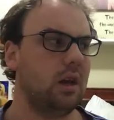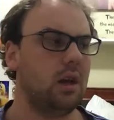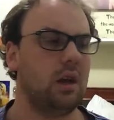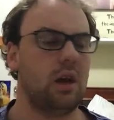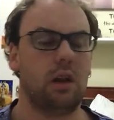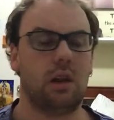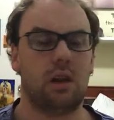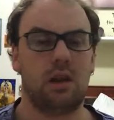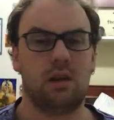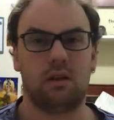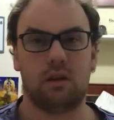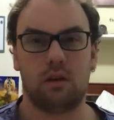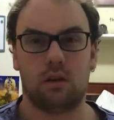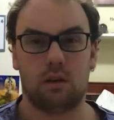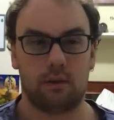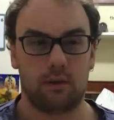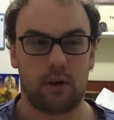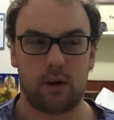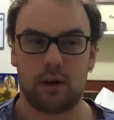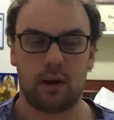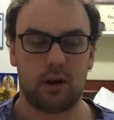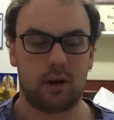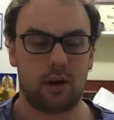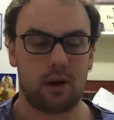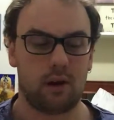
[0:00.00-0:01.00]
unless it's a
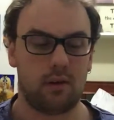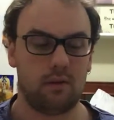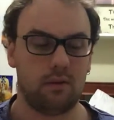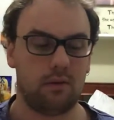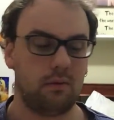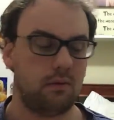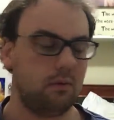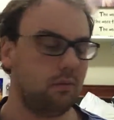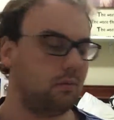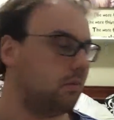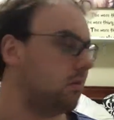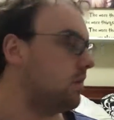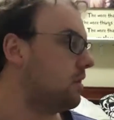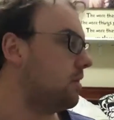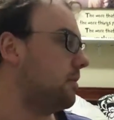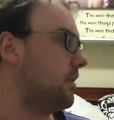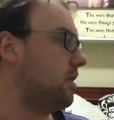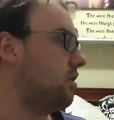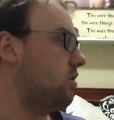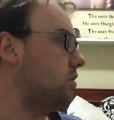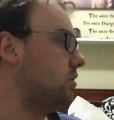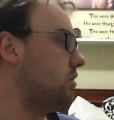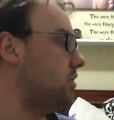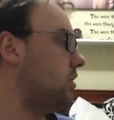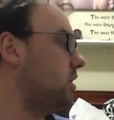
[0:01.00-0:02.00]
very kind of
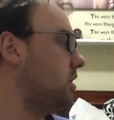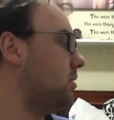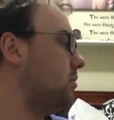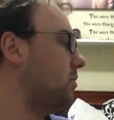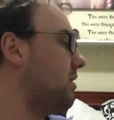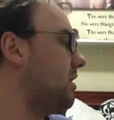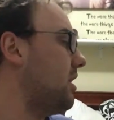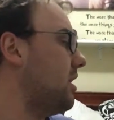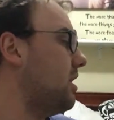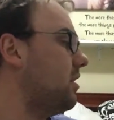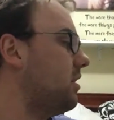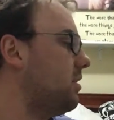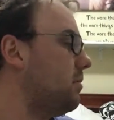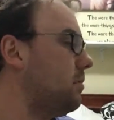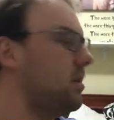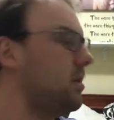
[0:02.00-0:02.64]
special circumstance,